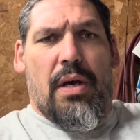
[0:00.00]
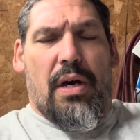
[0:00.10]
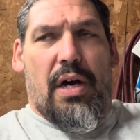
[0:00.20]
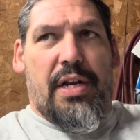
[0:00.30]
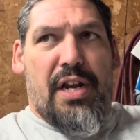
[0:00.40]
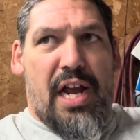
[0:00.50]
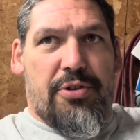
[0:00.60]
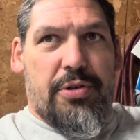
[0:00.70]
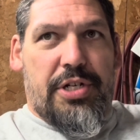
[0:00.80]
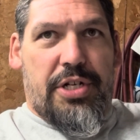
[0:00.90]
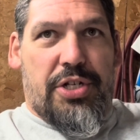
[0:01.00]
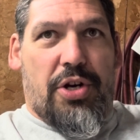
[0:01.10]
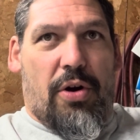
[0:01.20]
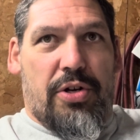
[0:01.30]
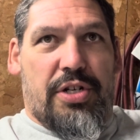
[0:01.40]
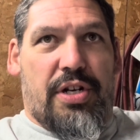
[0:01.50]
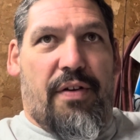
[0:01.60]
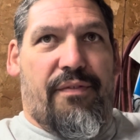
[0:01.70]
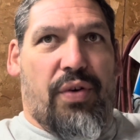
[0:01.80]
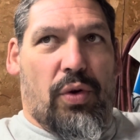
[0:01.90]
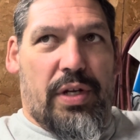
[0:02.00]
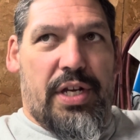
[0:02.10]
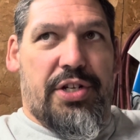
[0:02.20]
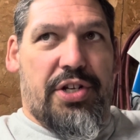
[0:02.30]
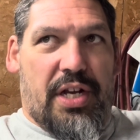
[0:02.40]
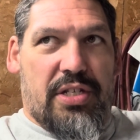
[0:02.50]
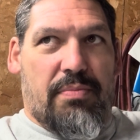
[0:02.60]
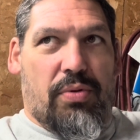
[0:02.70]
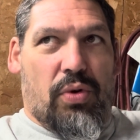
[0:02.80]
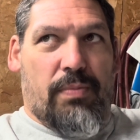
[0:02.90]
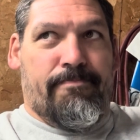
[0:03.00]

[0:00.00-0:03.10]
a nitrogen charged, fully adjustable